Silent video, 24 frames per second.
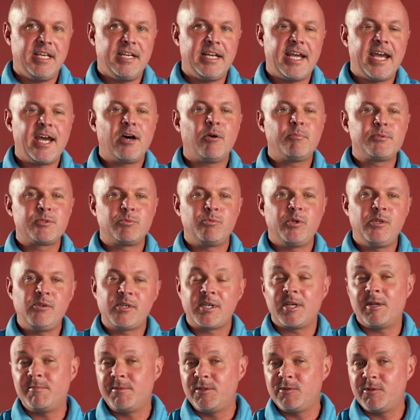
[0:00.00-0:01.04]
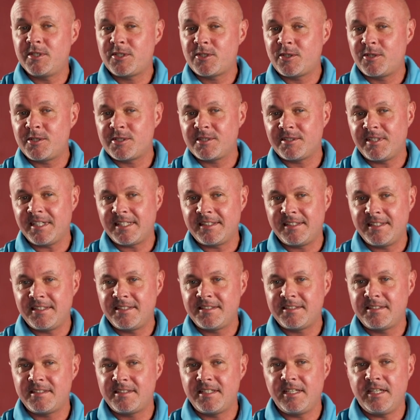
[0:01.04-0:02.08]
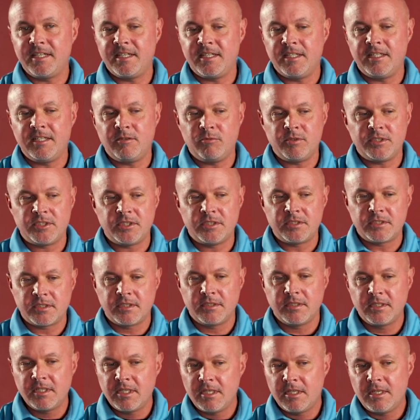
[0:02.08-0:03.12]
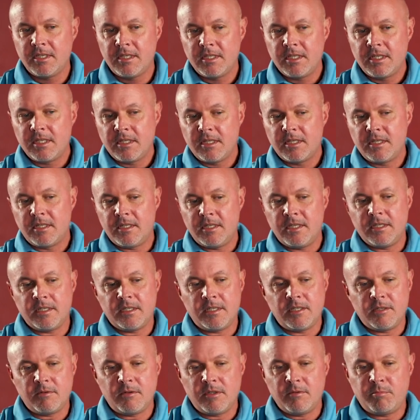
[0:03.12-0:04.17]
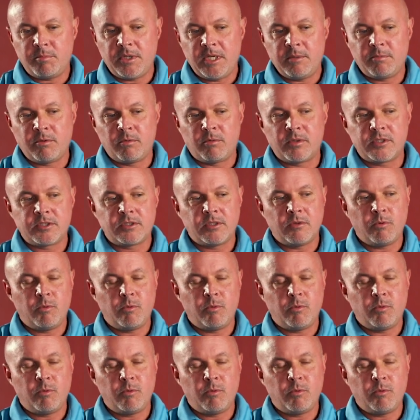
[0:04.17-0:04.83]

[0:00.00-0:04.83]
It helps when you come to a church like this, and it was just, the people were so